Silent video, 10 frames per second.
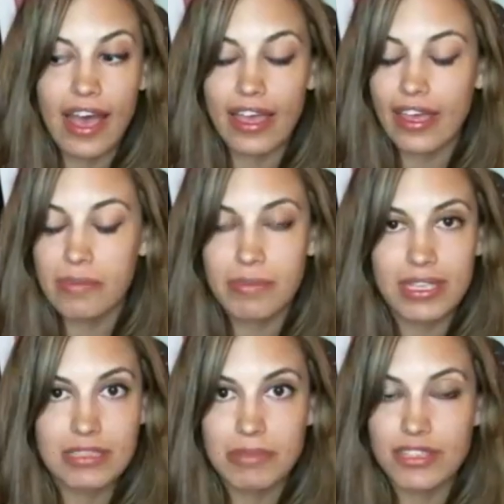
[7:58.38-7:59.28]
It
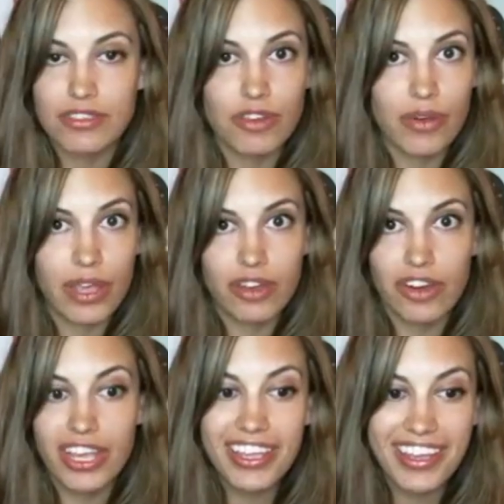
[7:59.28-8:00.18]
makes me so
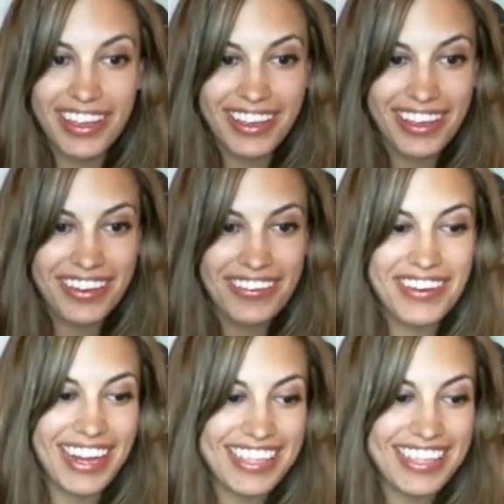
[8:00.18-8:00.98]
angry when I